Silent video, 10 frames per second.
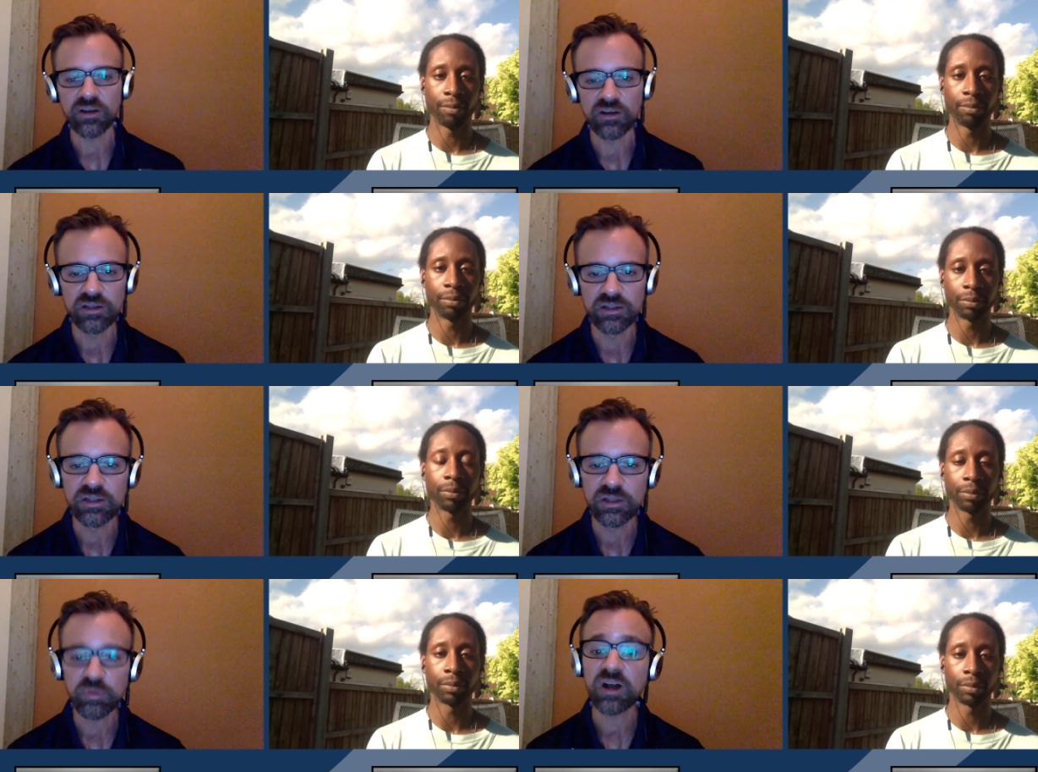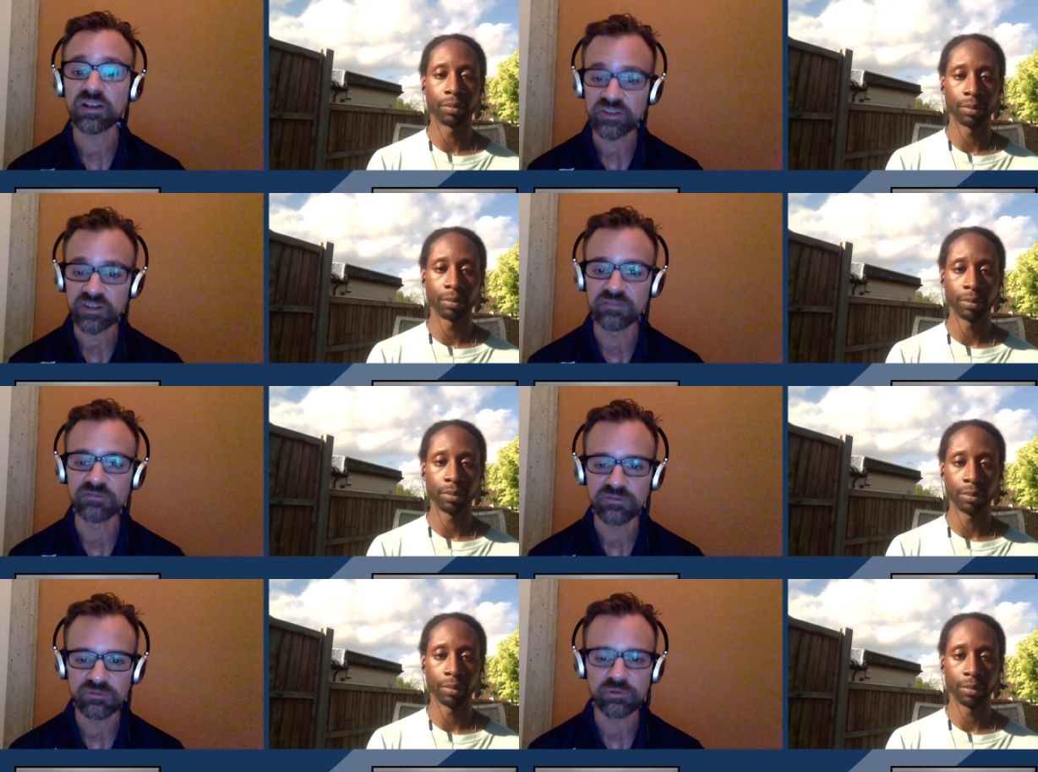Speaker 1: on the
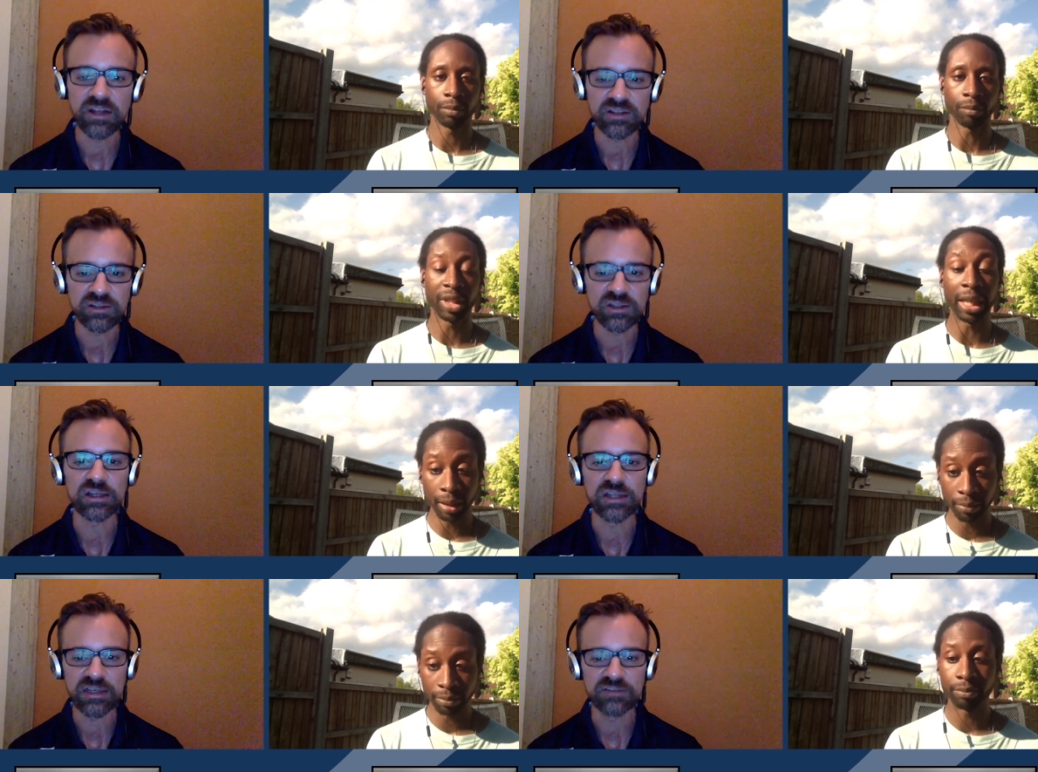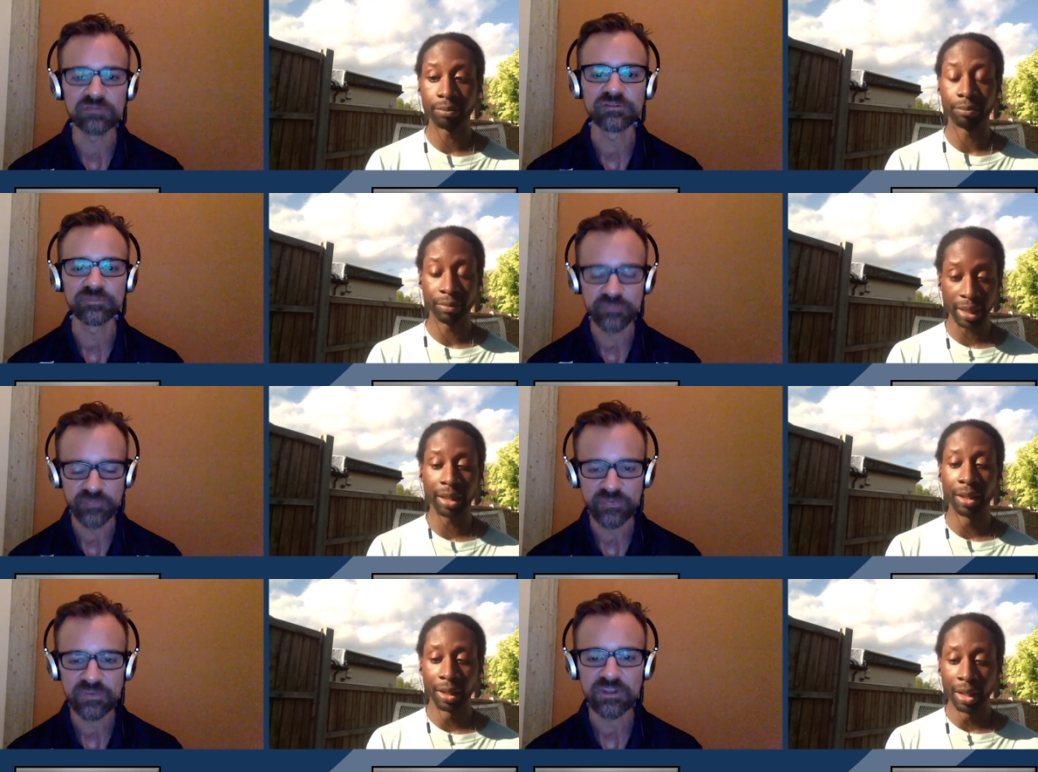positive rather than yeah. the negative.
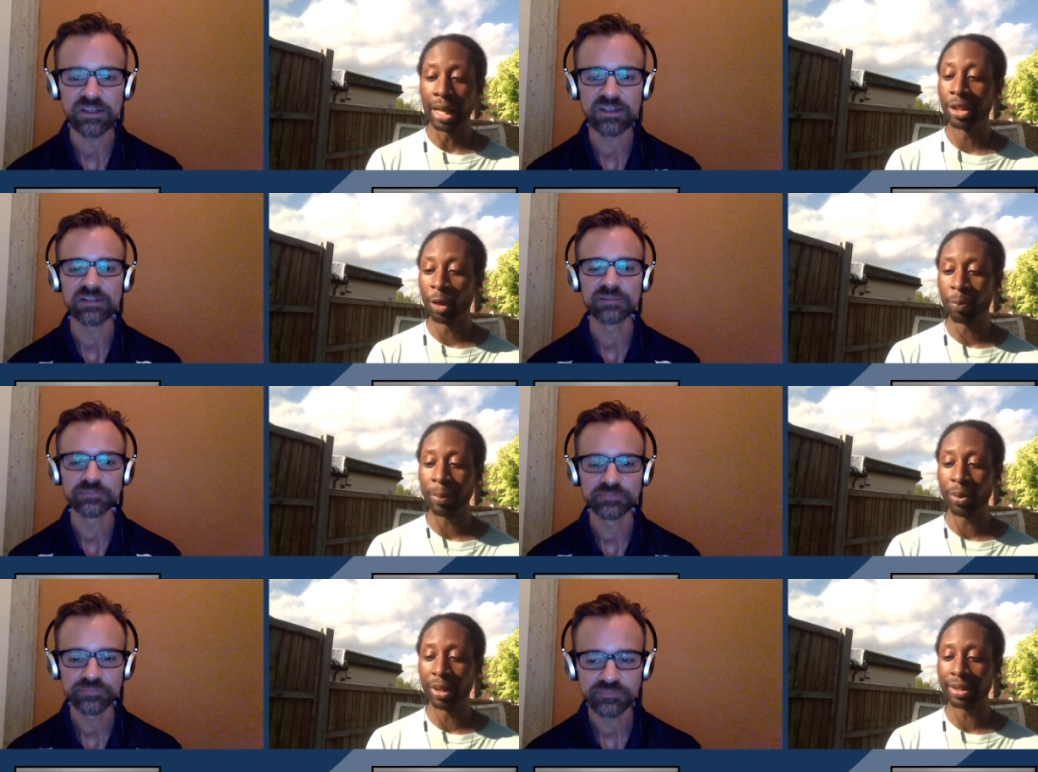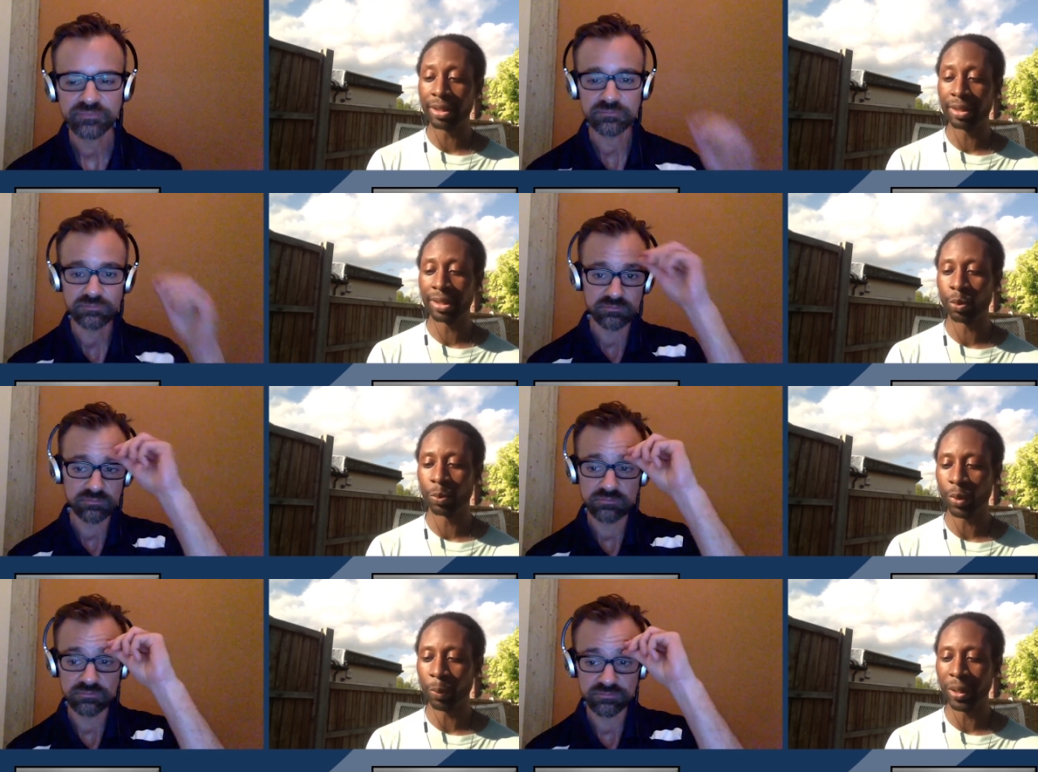Yeah,
Speaker 2: and you know, people listening to this
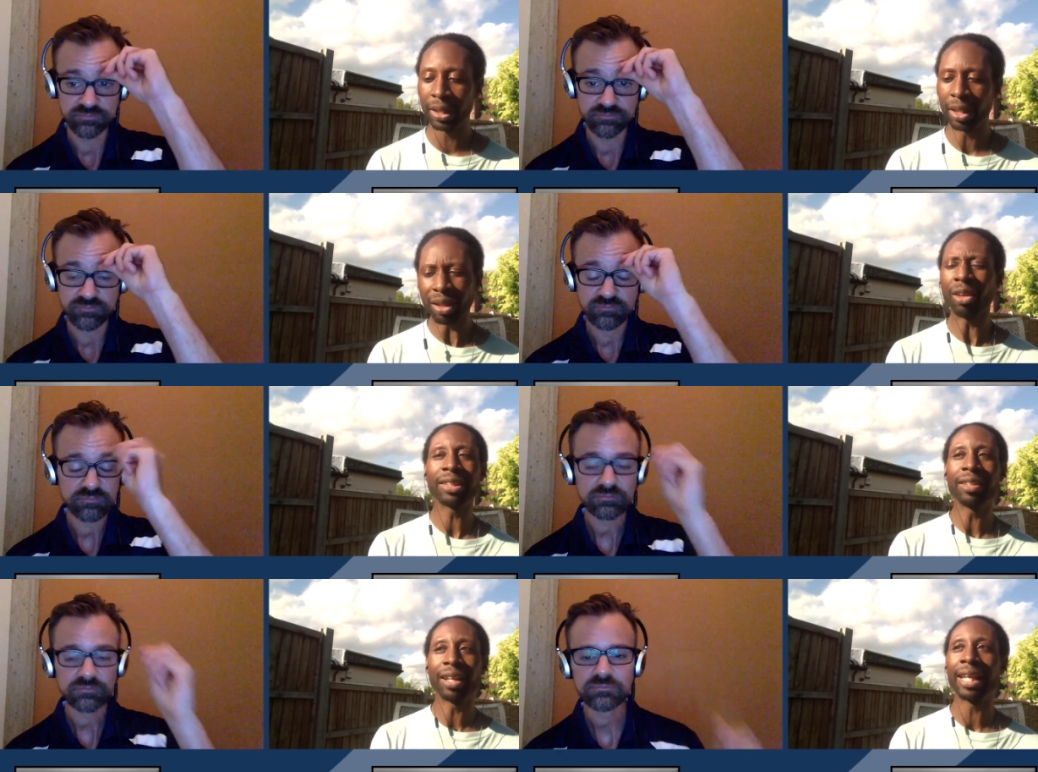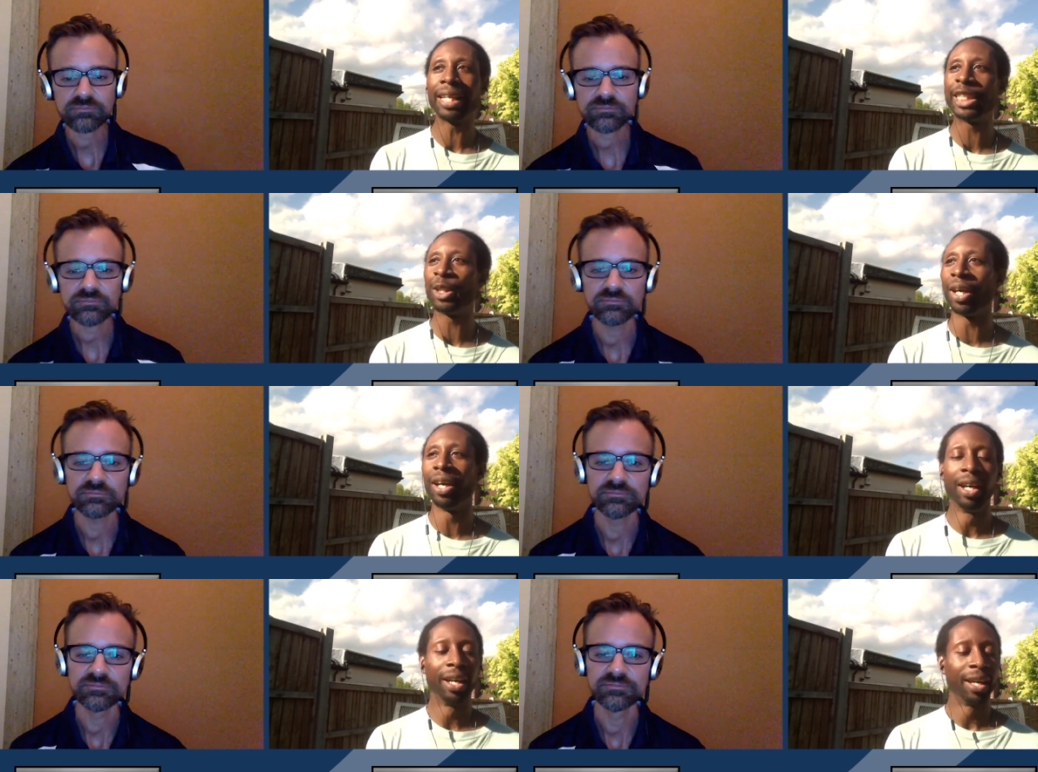will probably think, "Oh no, it's not that easy,"
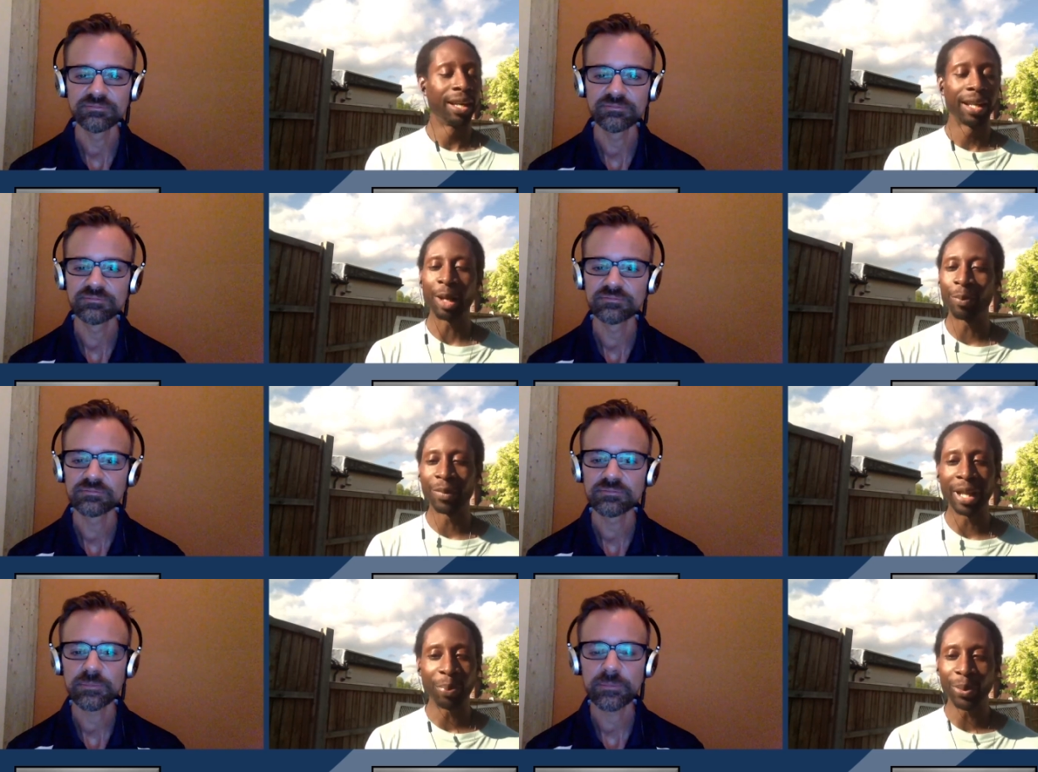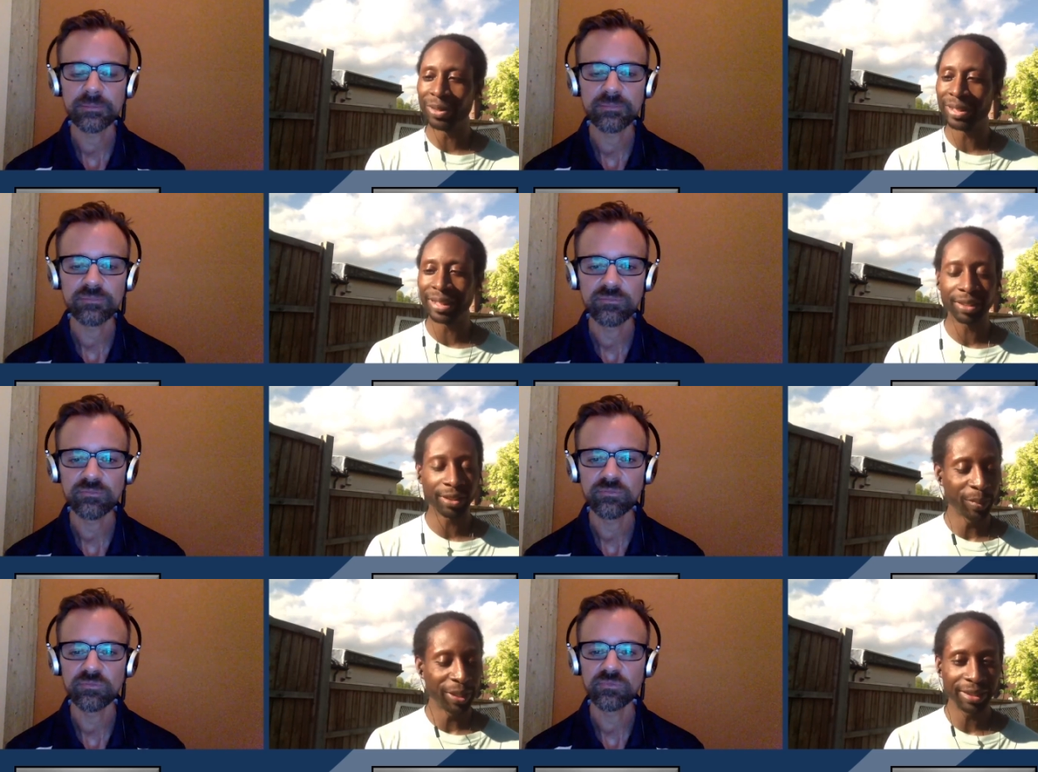but like like Paul says
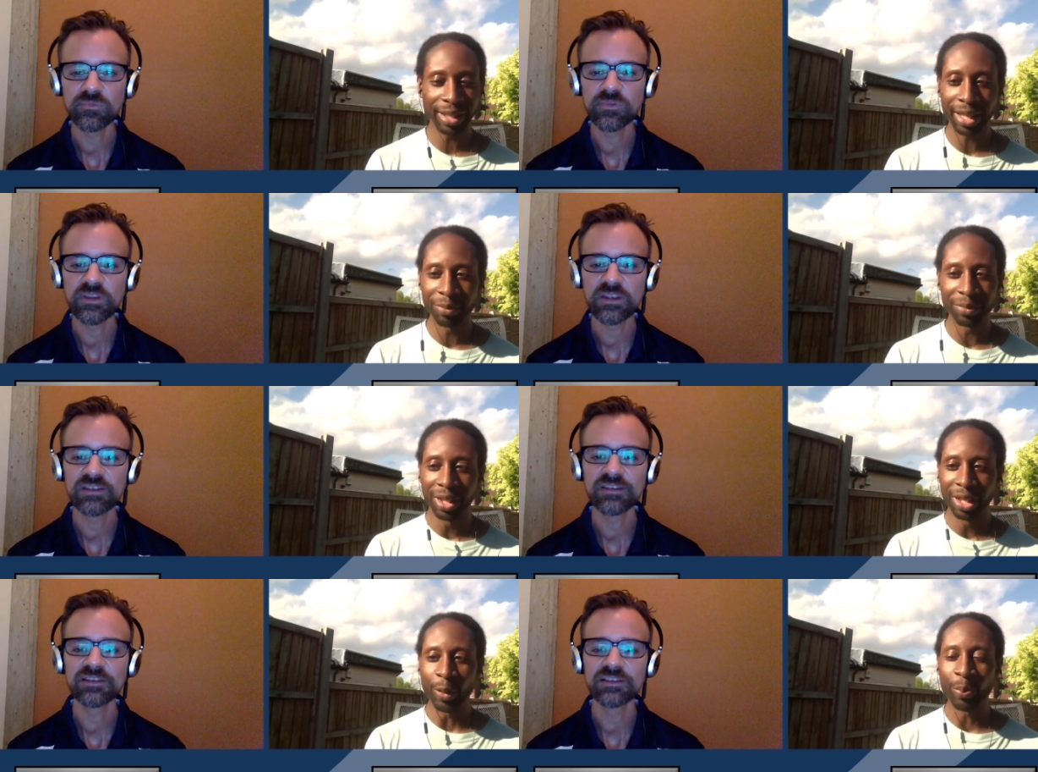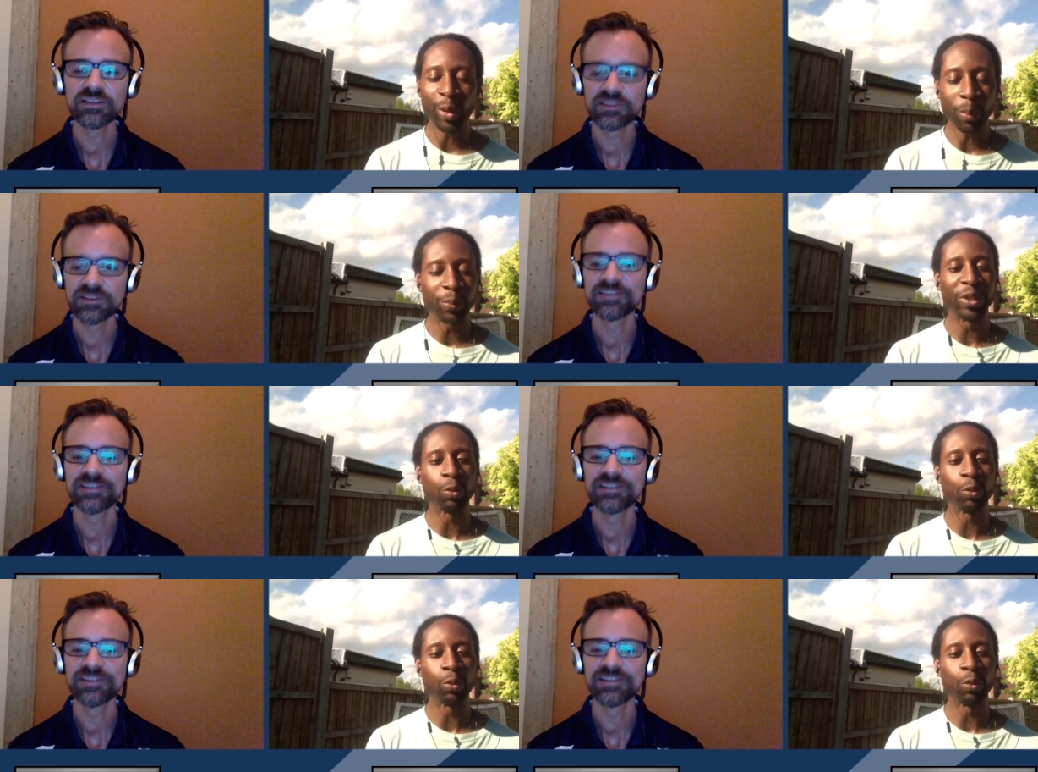so many times, the problem